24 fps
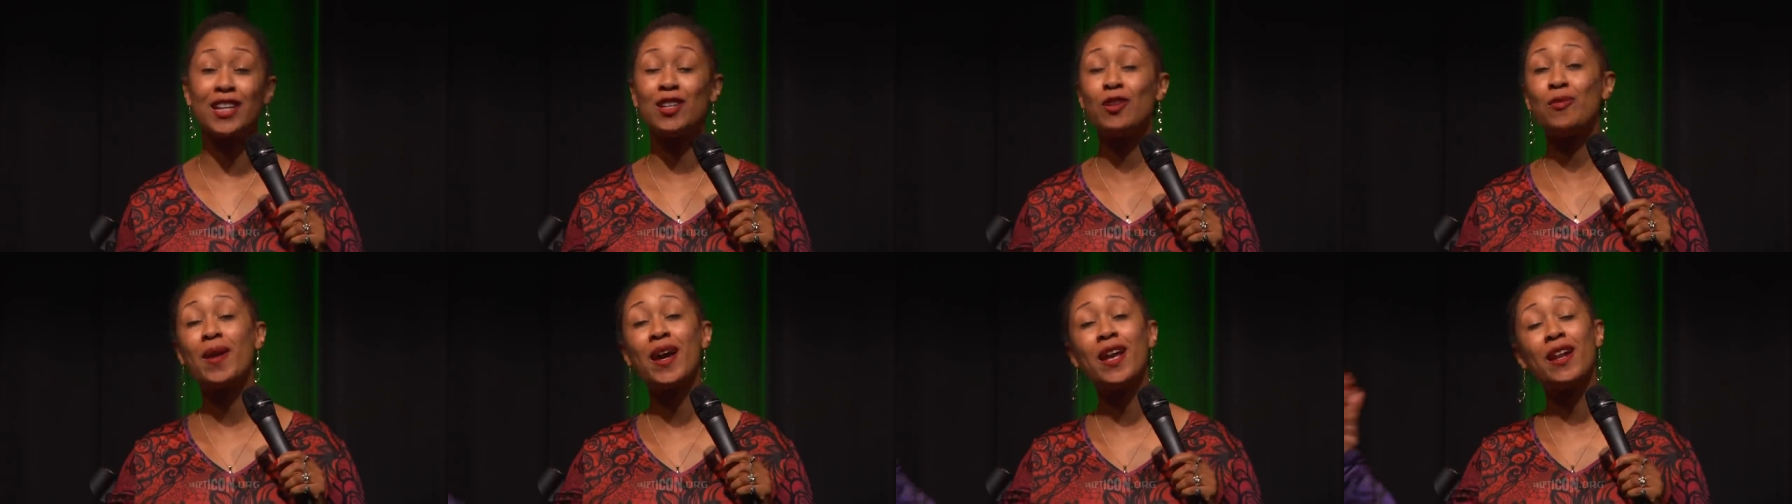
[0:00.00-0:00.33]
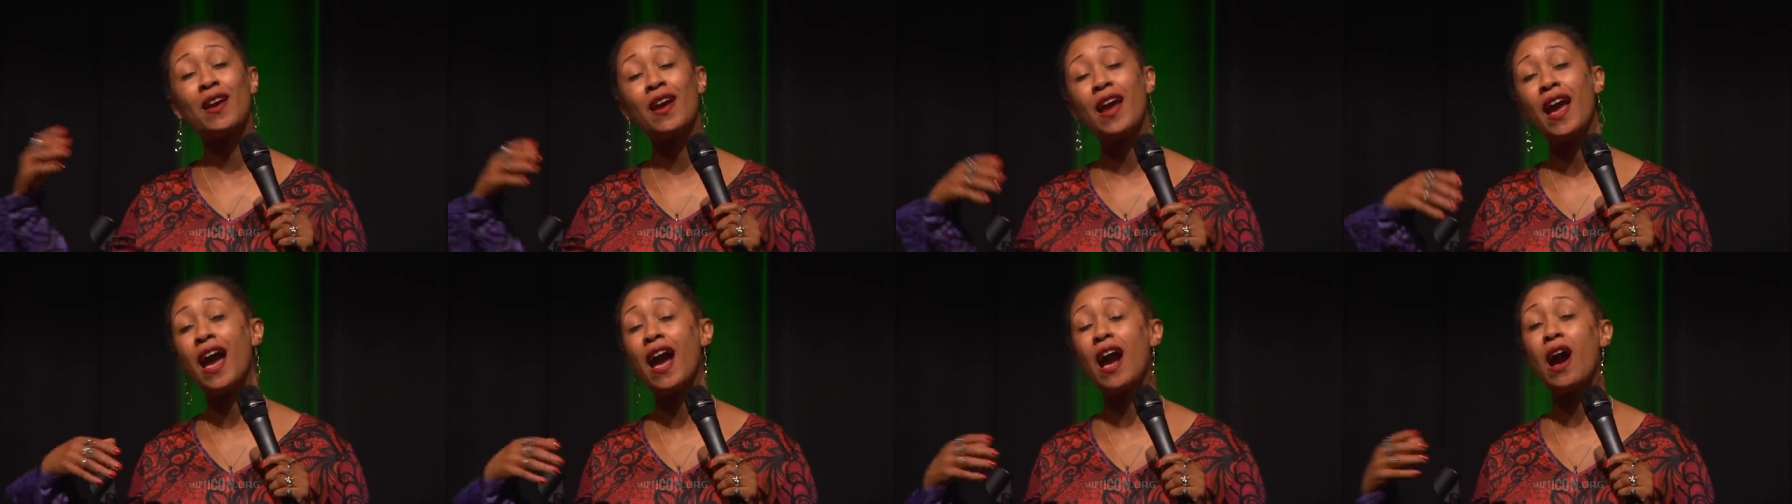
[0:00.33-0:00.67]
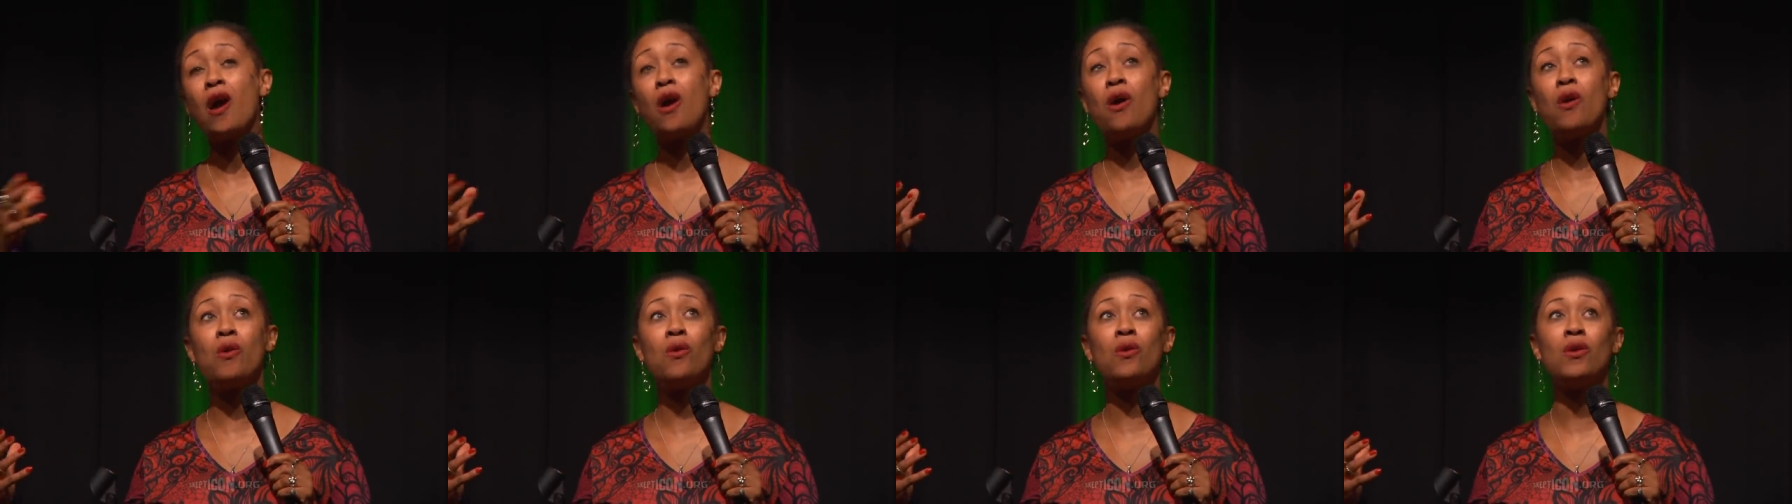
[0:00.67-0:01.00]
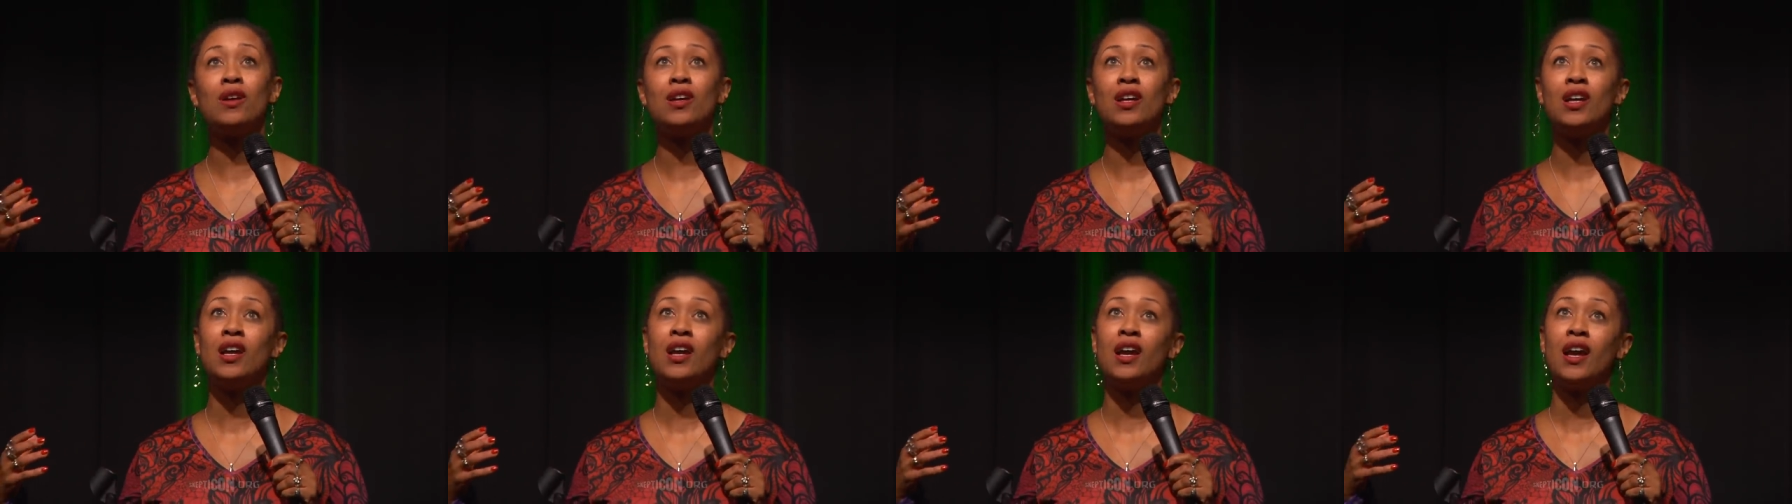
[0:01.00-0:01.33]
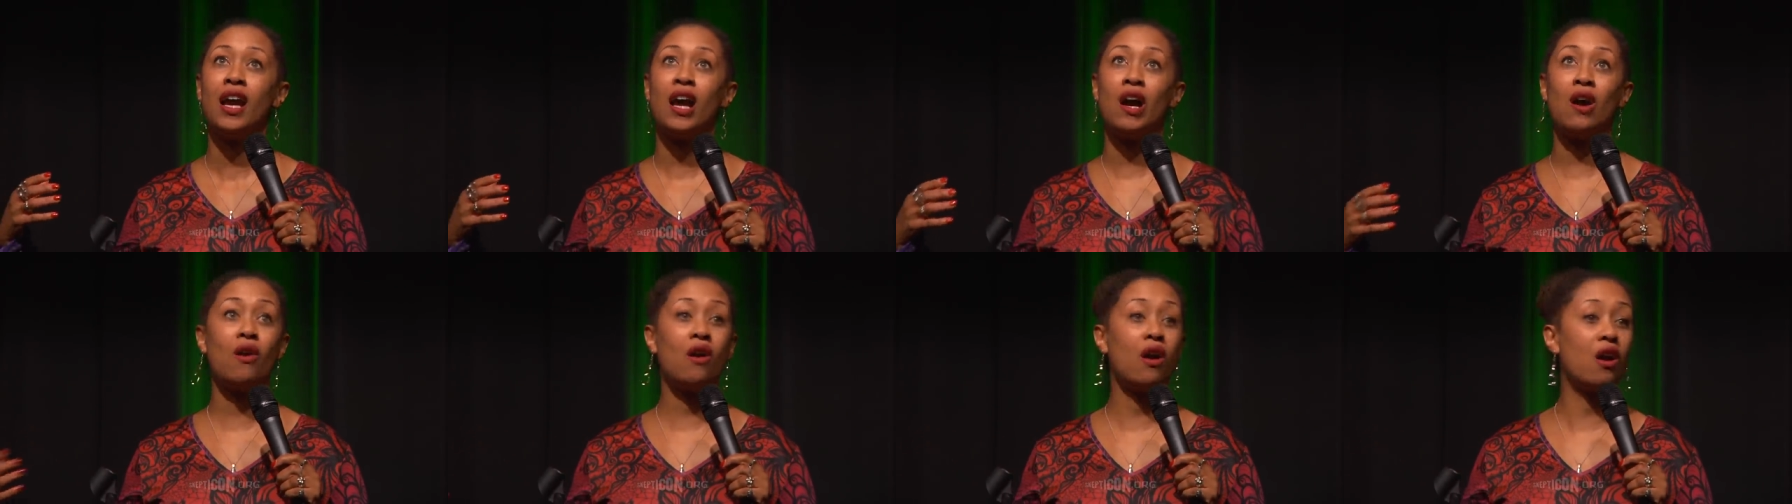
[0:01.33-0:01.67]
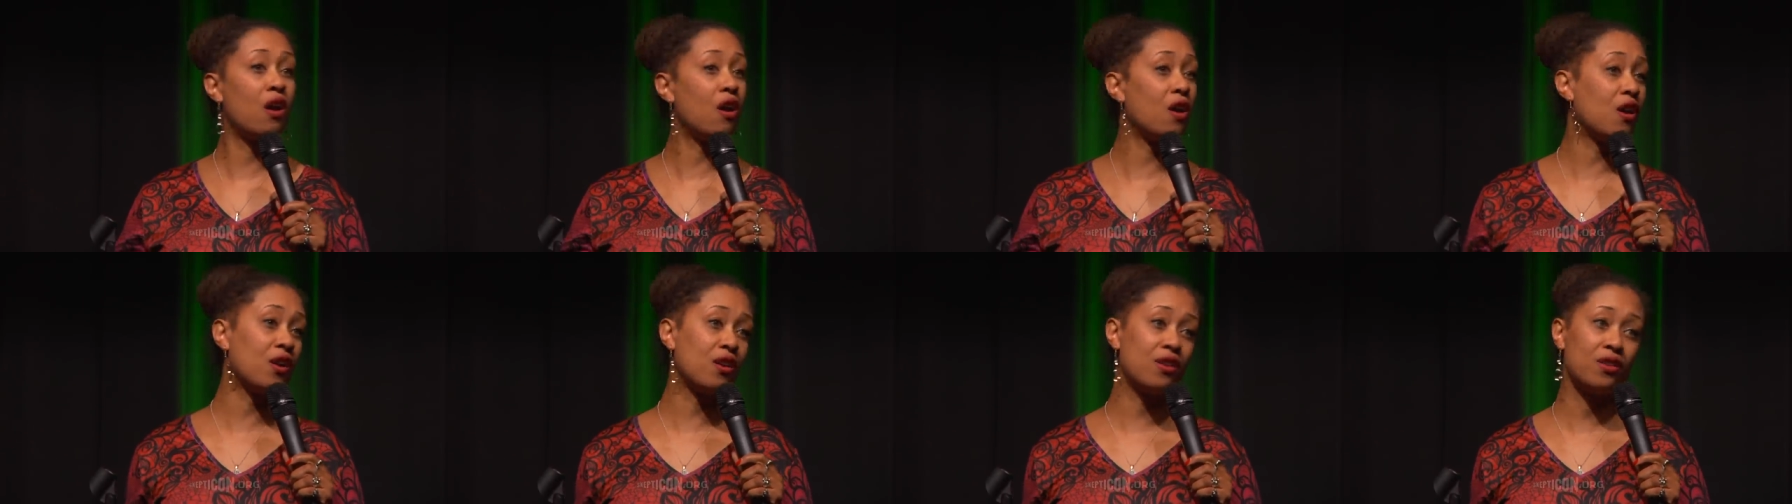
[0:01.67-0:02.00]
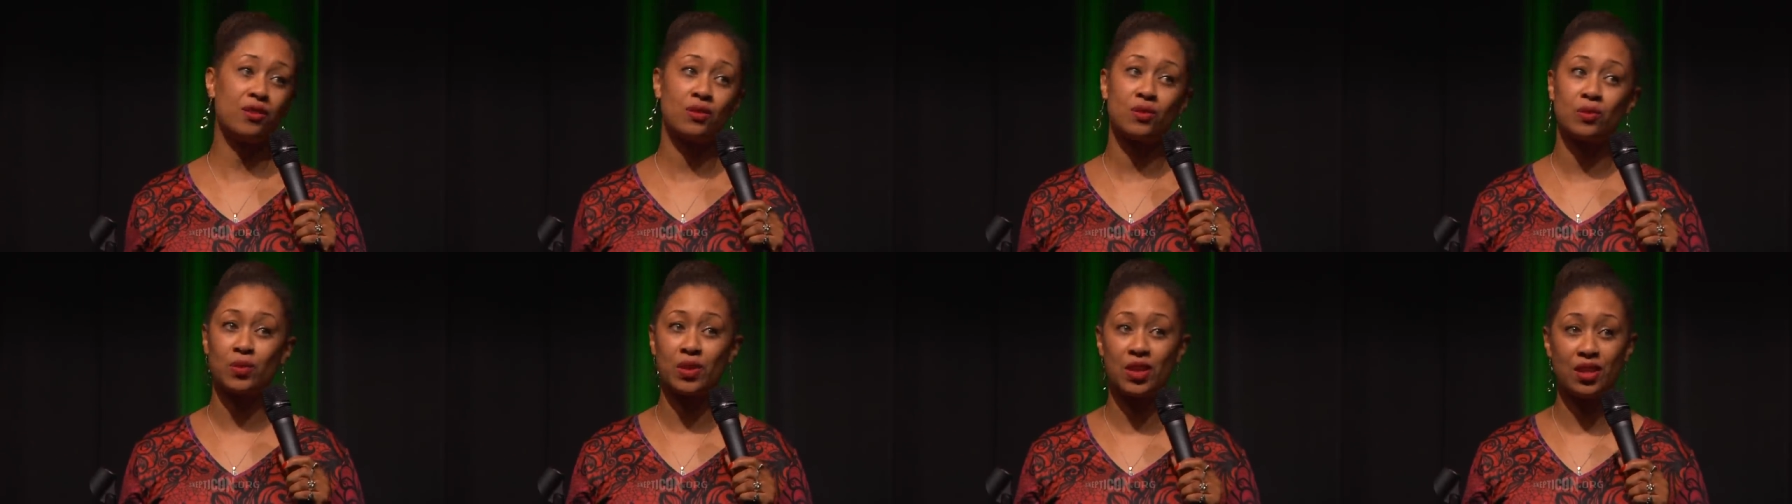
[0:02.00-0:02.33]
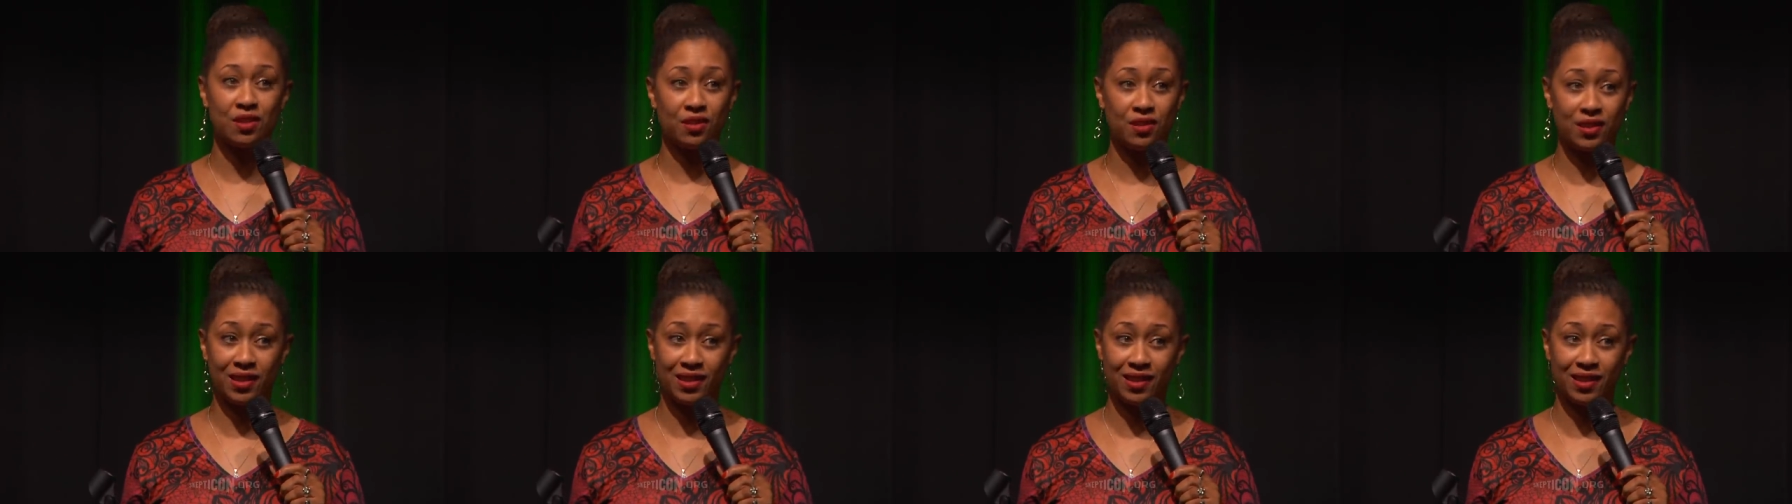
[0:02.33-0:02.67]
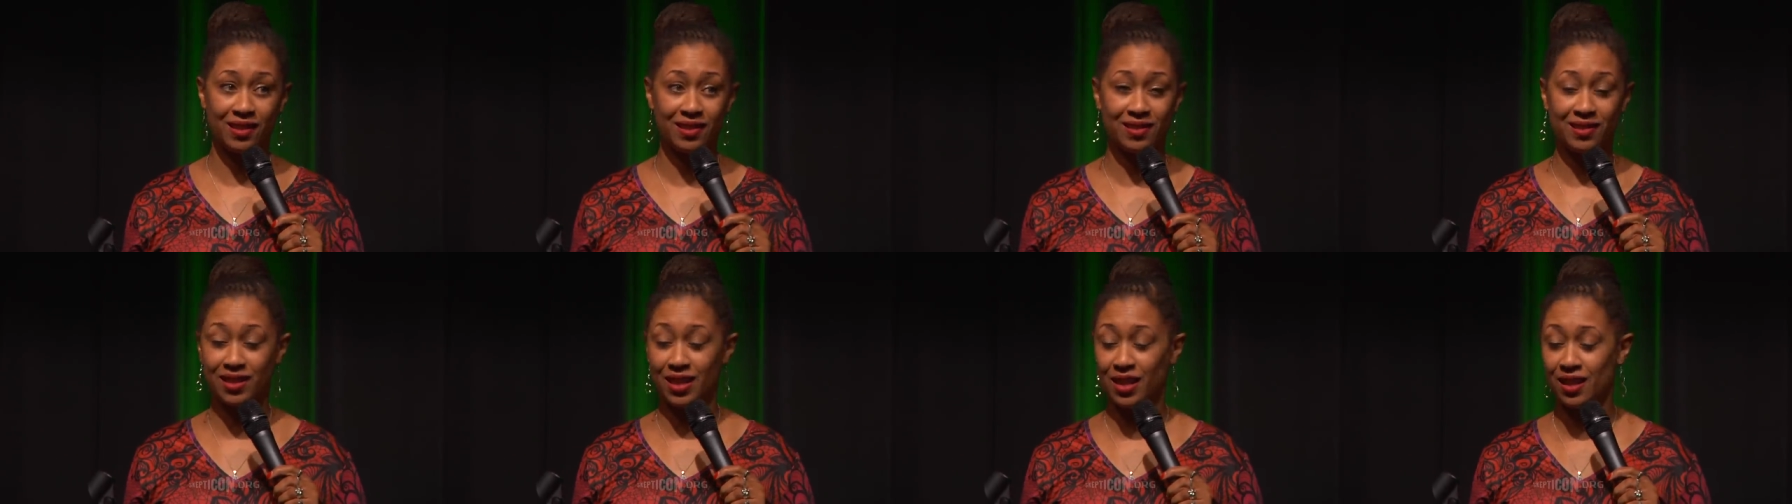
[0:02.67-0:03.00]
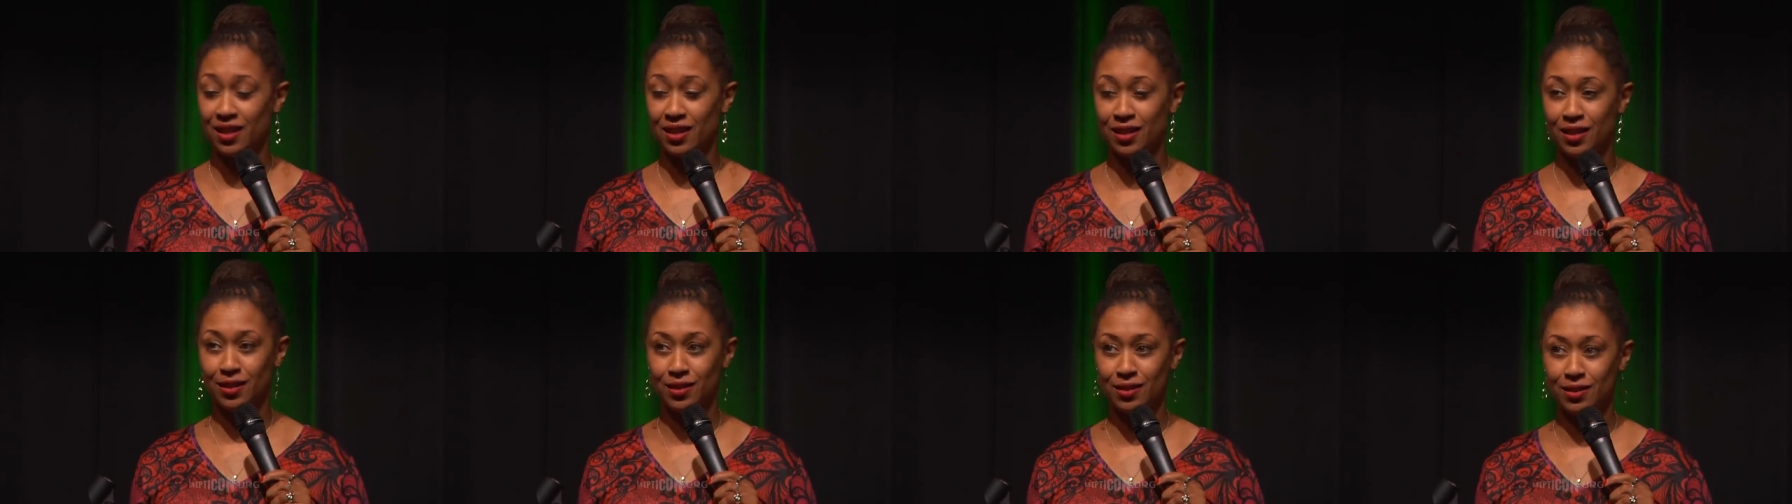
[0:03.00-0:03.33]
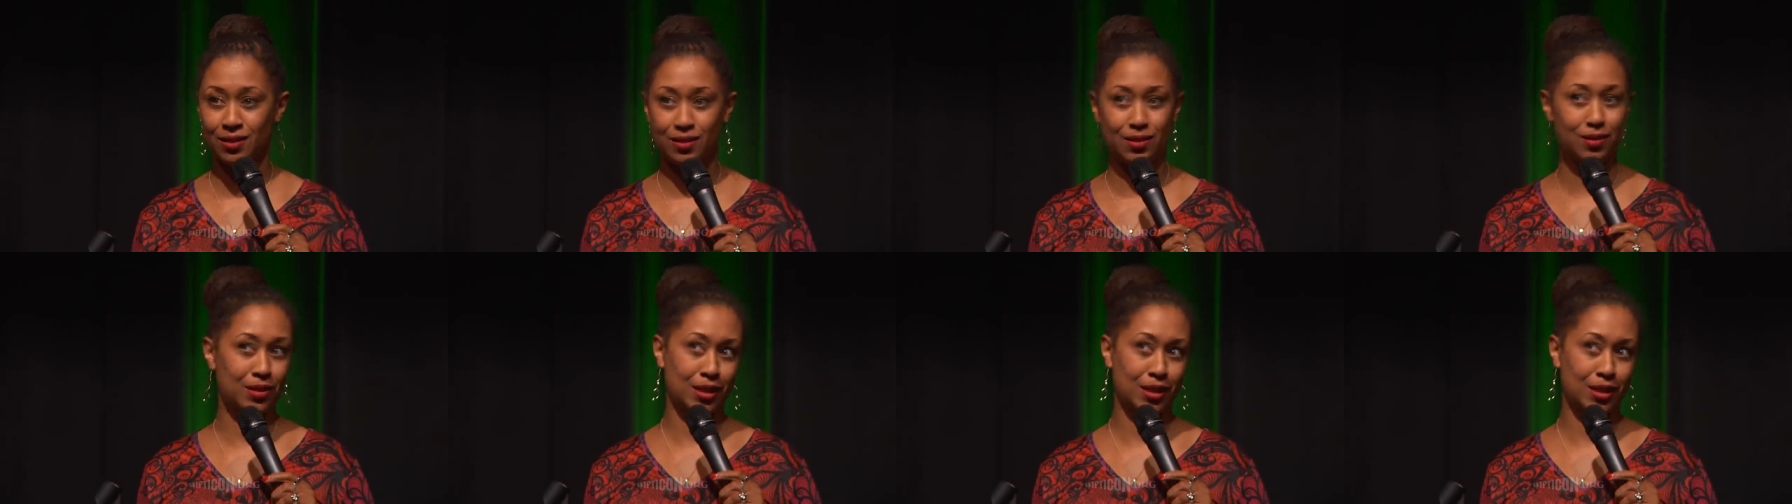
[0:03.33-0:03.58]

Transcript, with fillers: And no matter how how hard we think dating is,